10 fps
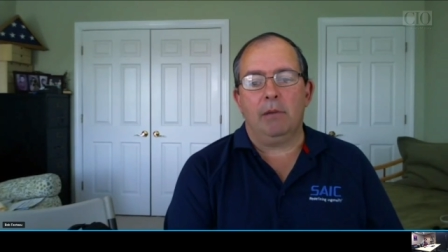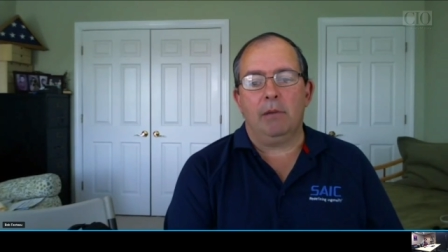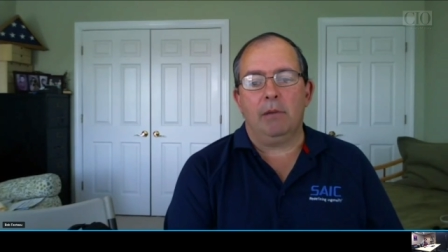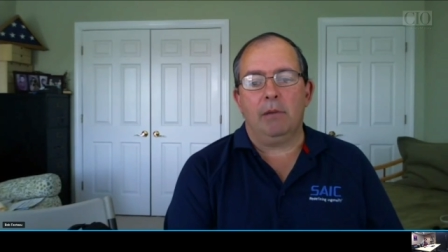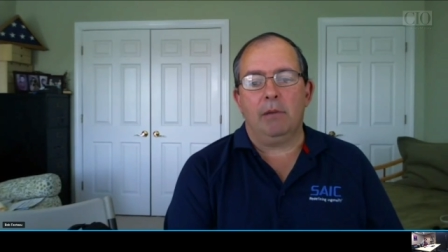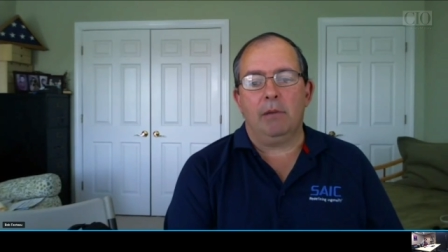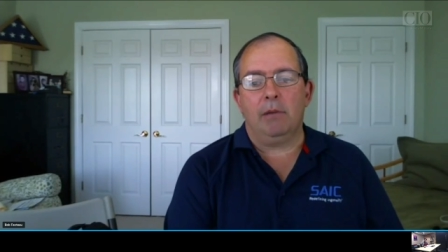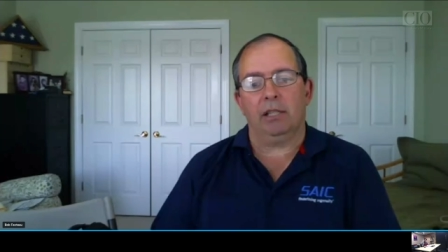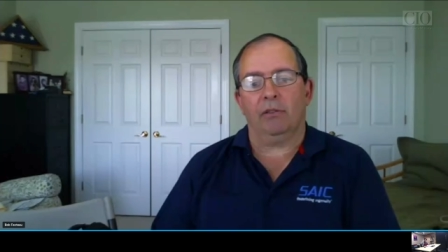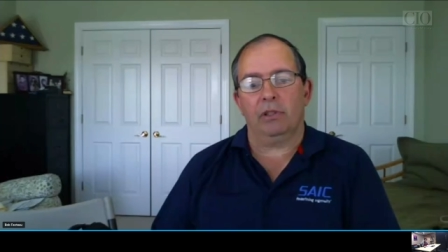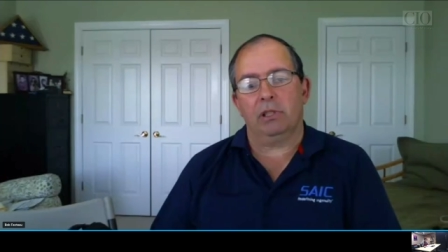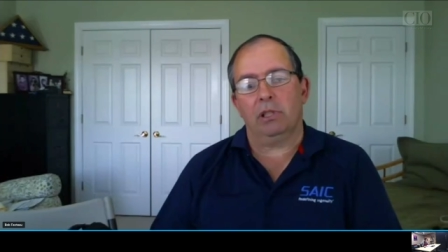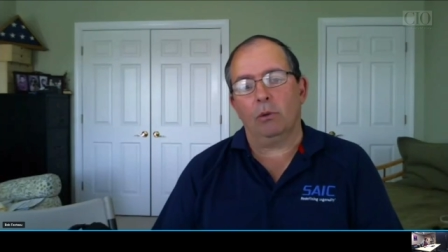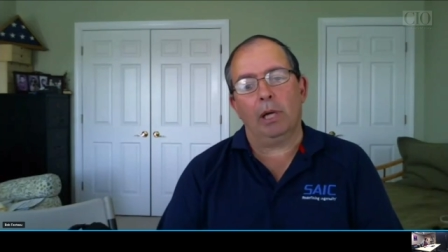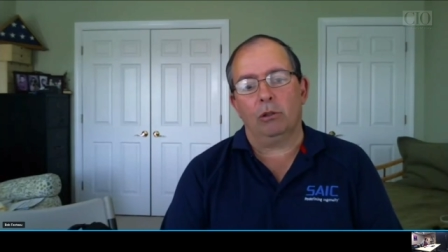I can make a difference in the
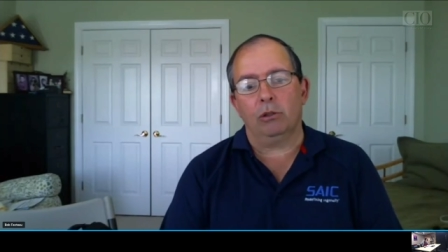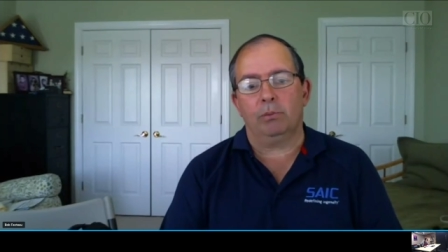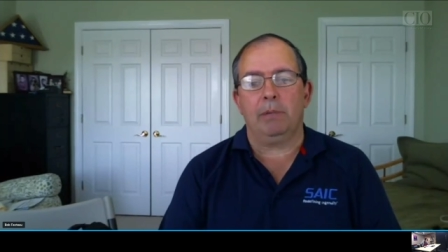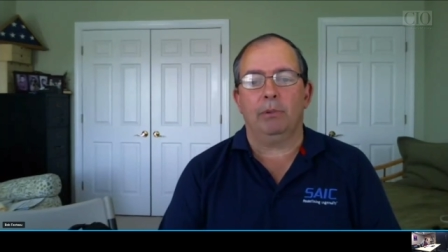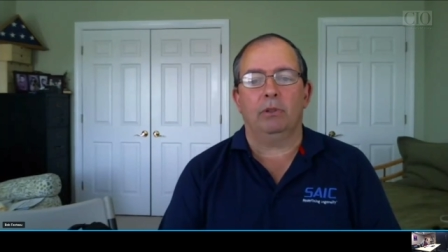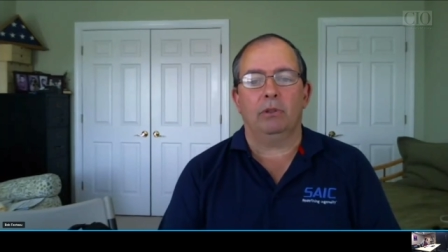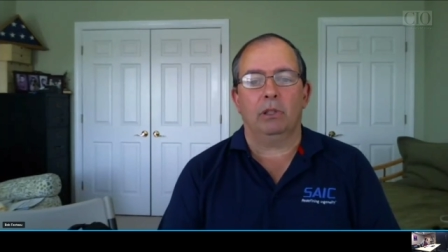way those people